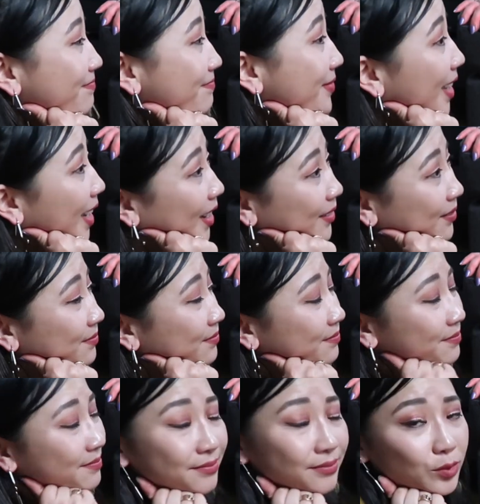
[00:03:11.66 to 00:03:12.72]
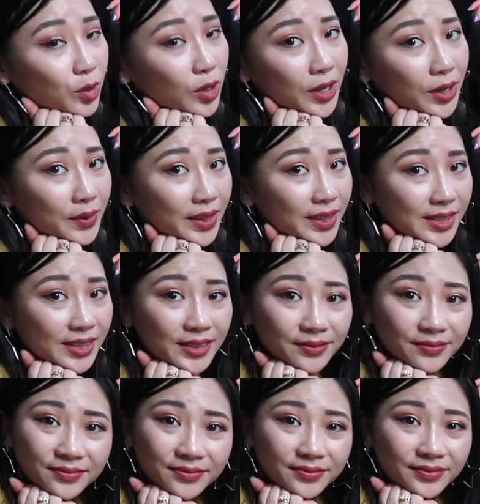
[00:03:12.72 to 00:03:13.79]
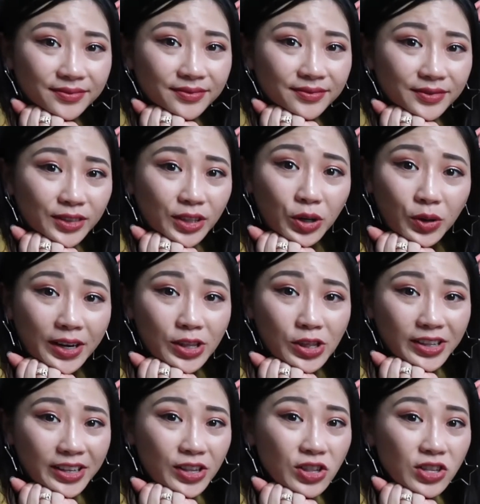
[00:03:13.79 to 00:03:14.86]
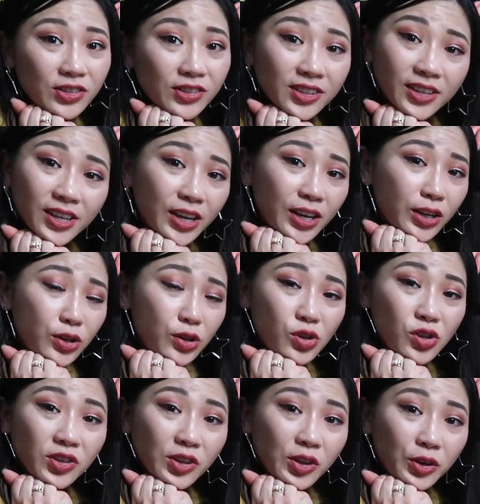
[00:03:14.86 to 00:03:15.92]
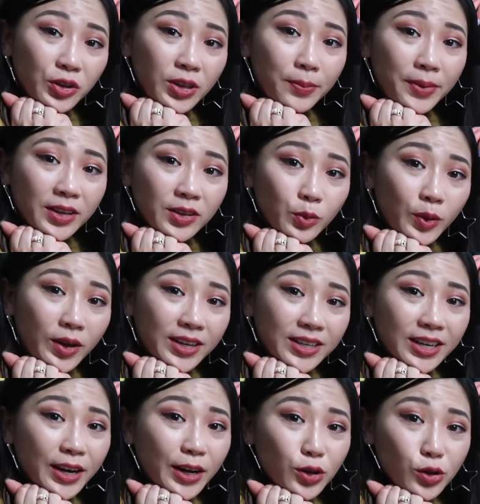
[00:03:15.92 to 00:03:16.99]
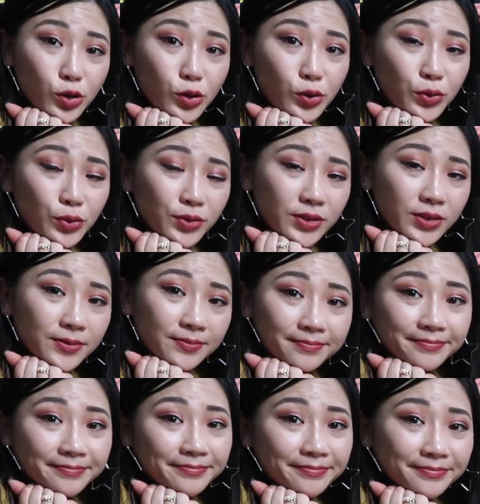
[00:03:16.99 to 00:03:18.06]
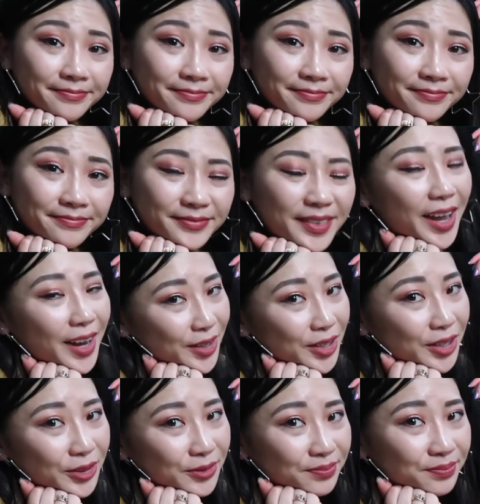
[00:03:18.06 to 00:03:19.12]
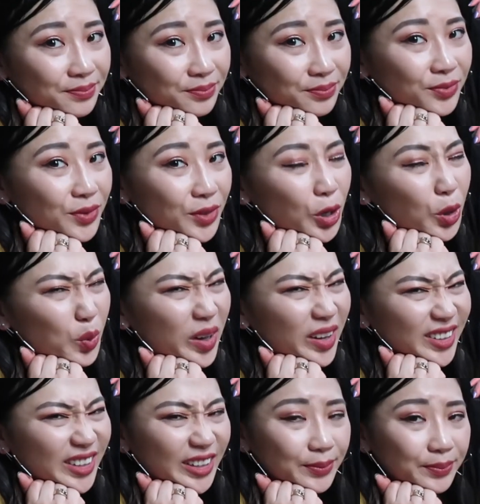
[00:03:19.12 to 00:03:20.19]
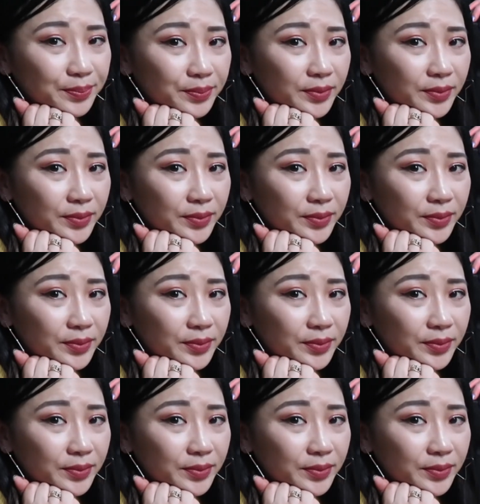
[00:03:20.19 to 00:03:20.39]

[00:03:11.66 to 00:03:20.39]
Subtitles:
Okay. Well, anyways, congratulations. You just learned the best way to tie your shoes. I know. You're welcome.